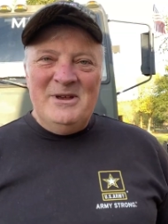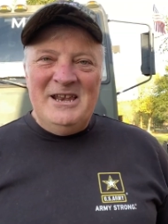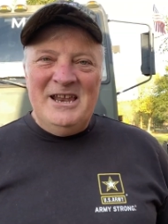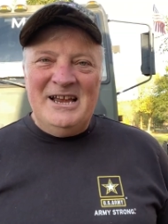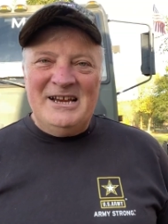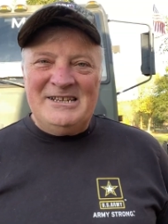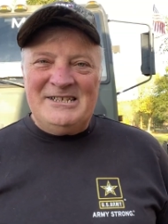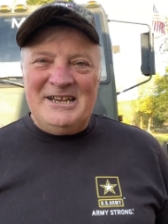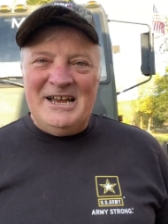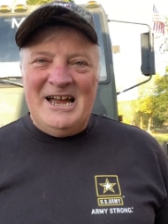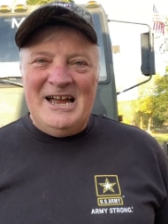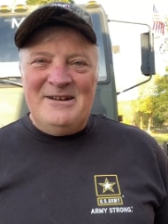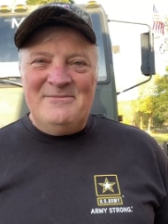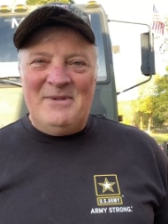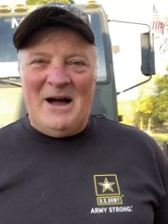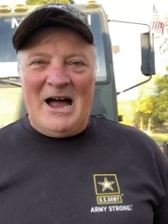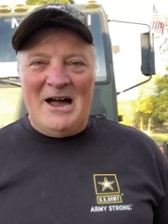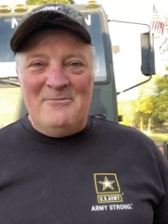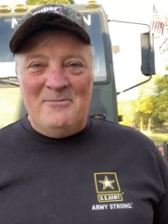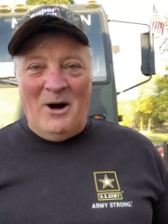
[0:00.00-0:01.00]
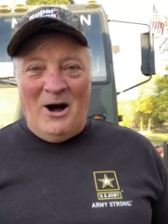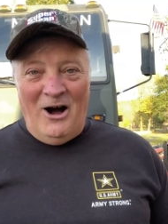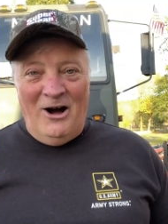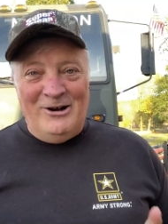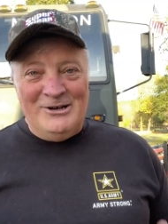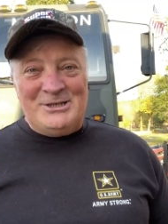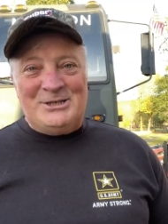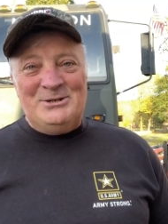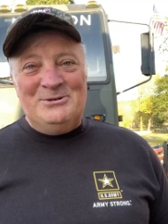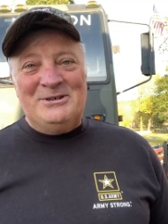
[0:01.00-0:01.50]
me next time. I'm
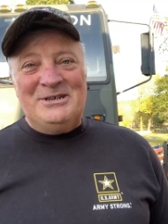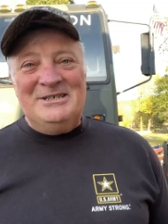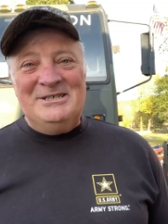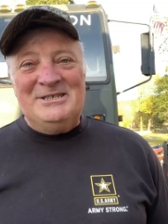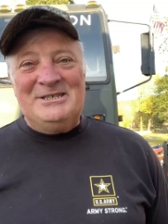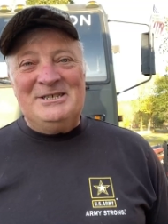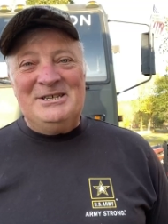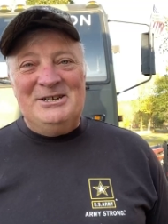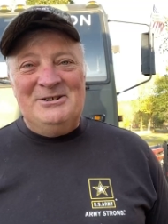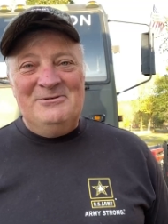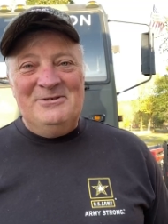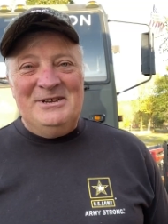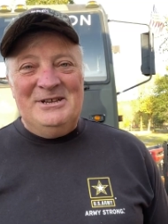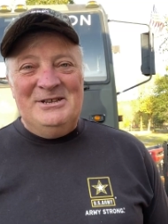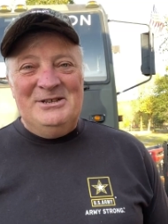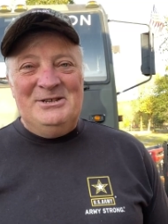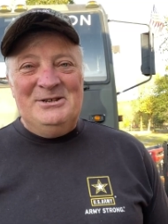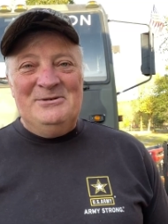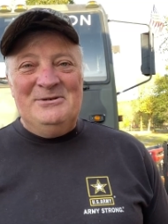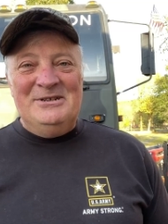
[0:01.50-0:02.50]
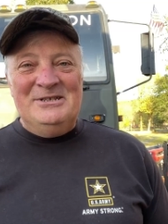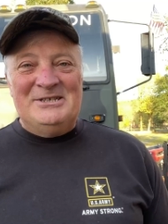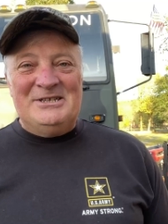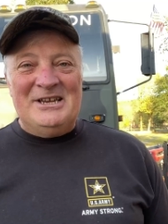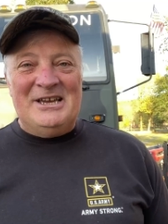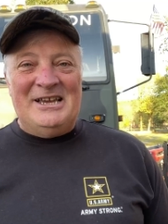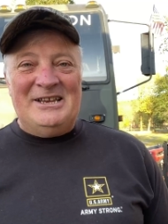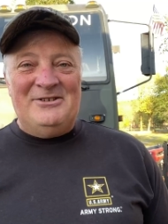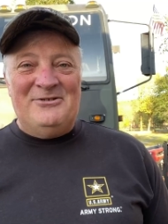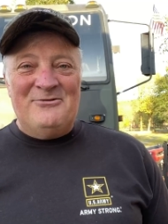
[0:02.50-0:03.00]
also considering doing
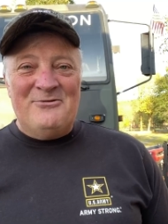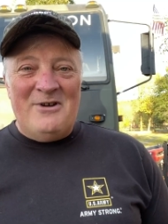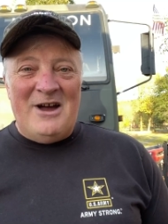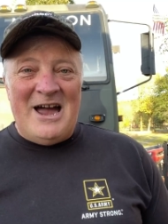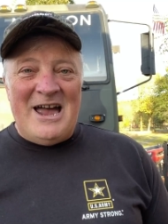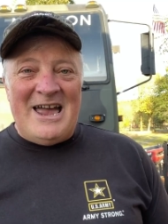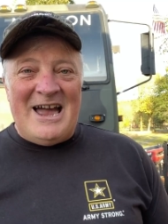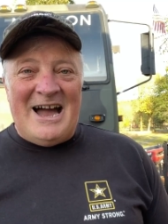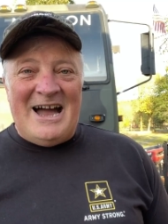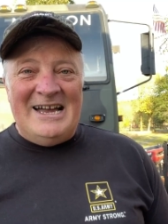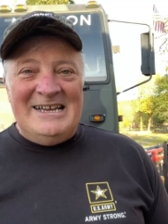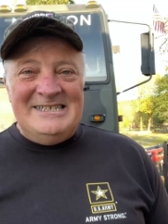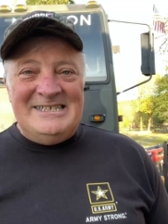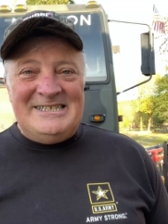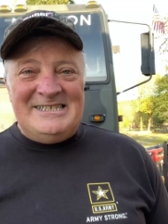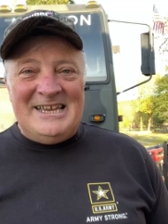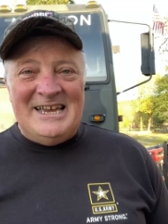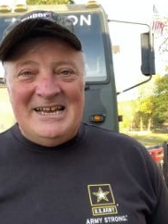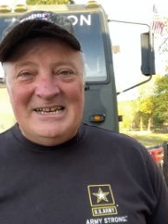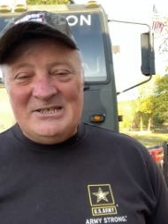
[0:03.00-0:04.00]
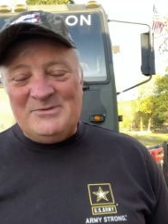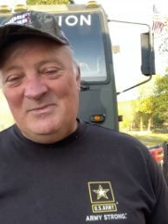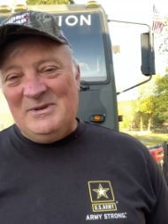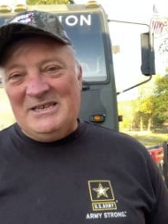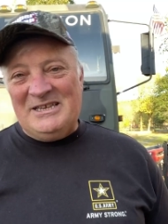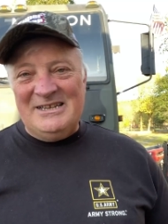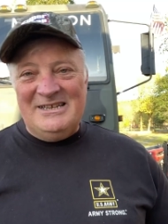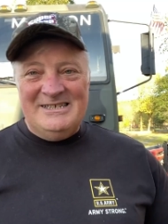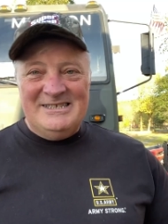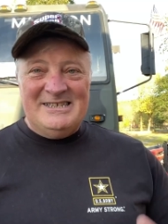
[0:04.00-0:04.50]
a dry ice test
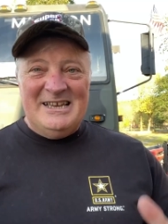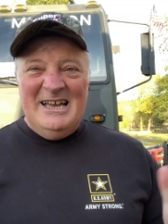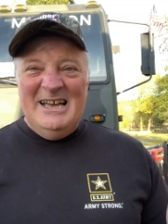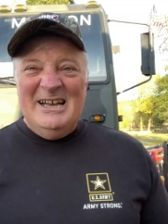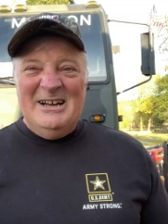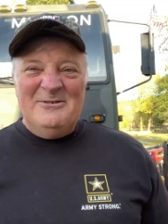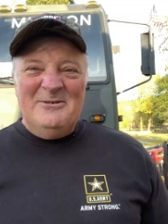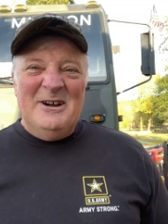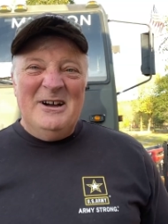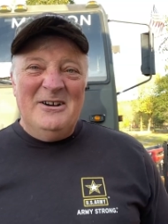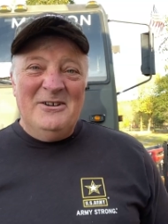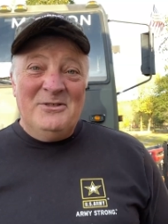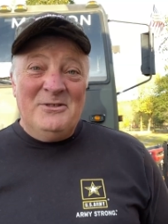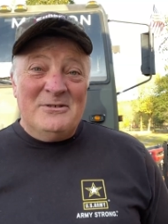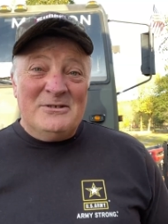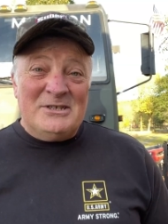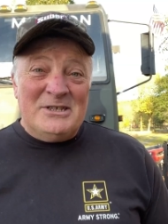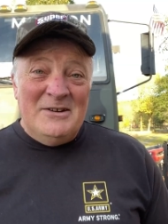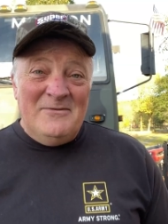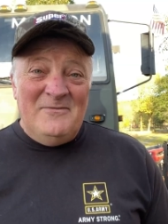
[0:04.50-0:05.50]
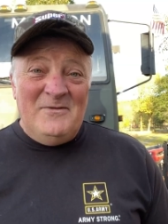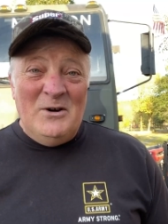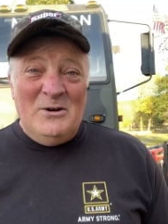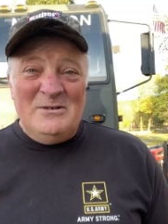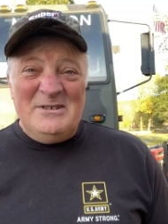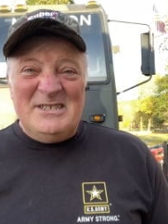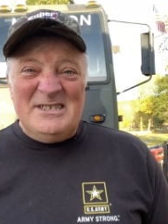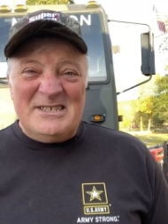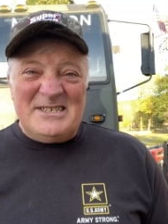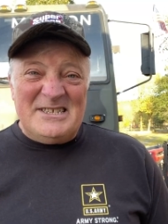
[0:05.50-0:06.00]
because, well, there's some
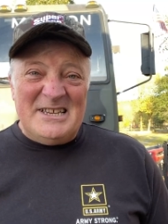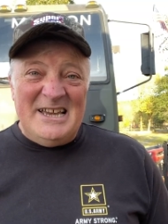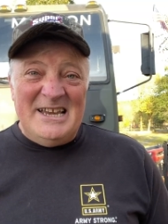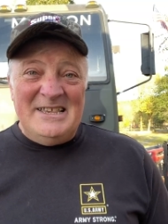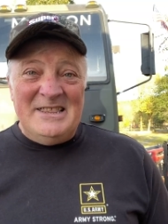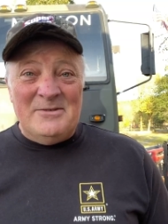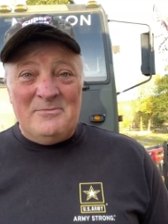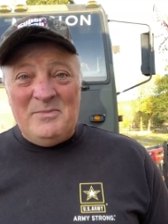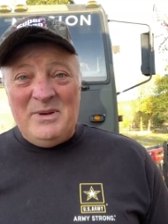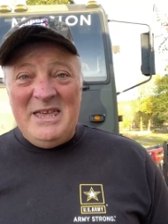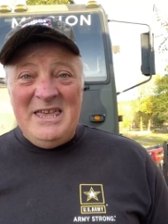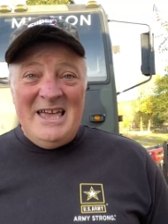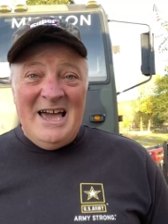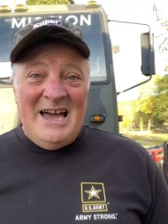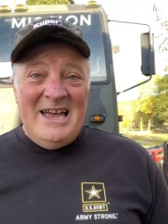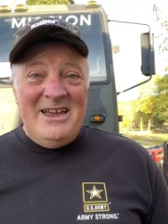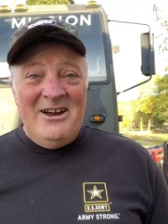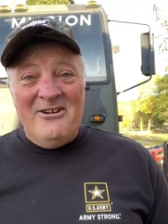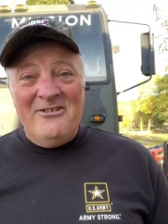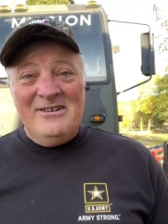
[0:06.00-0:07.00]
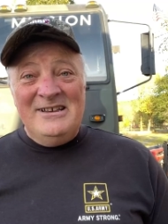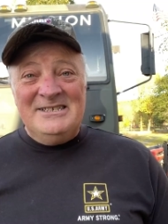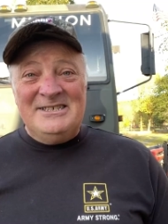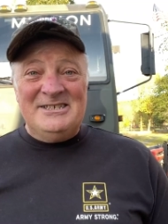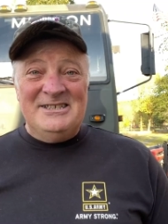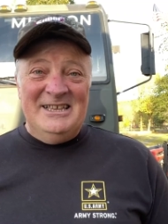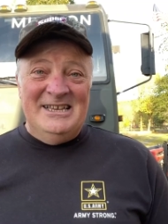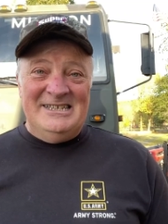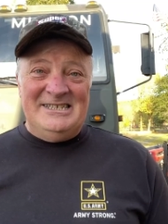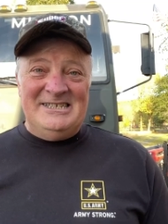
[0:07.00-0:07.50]
folks that say that PIR
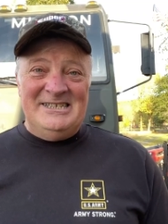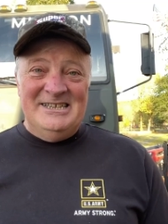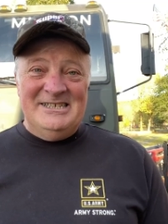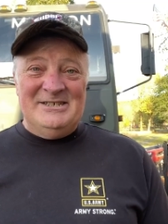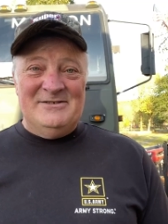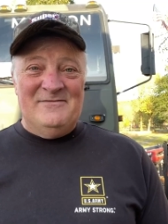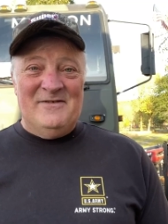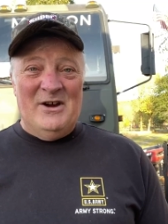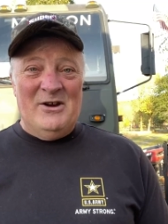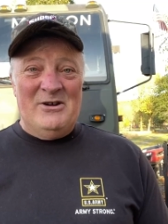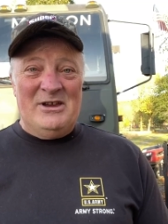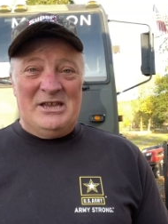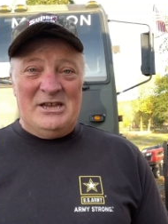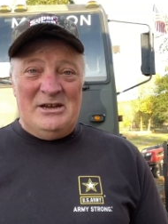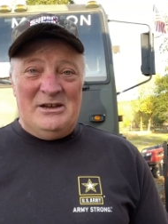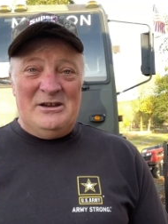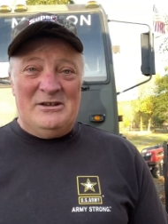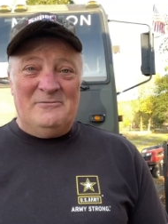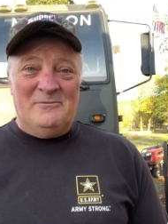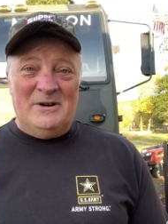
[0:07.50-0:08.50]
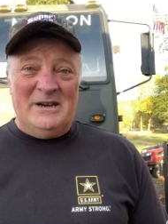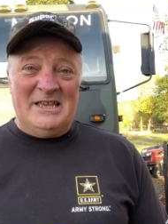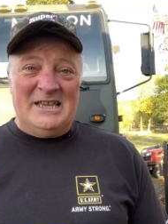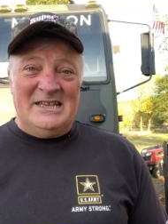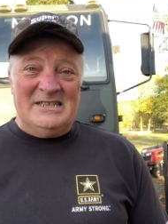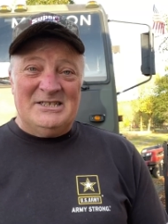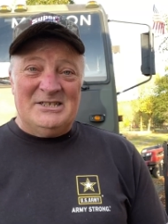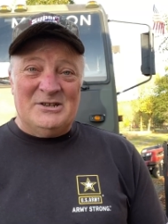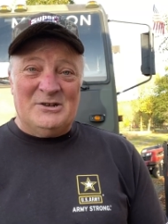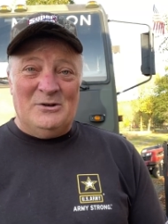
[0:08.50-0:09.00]
insulation isn't very good when it
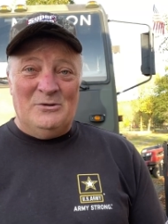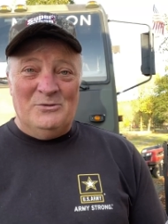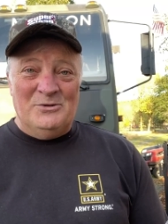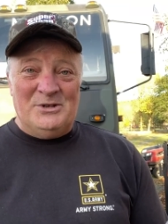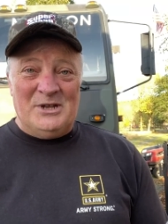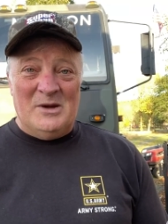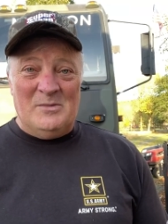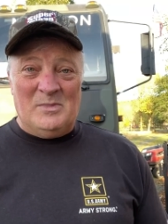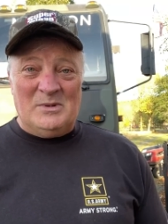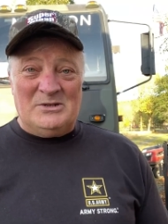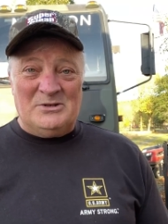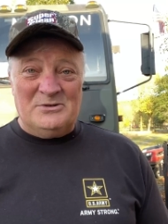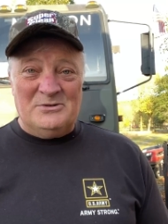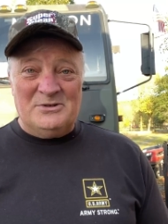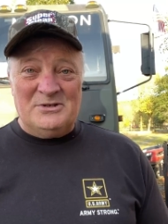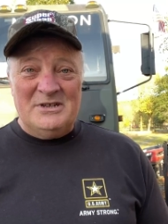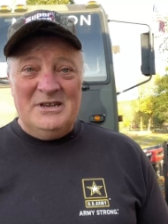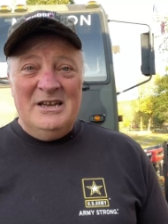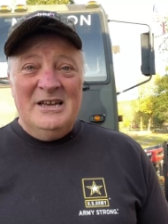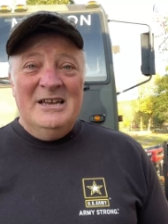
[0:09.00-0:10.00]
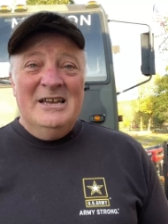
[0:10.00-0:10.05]
gets to cold temperatures.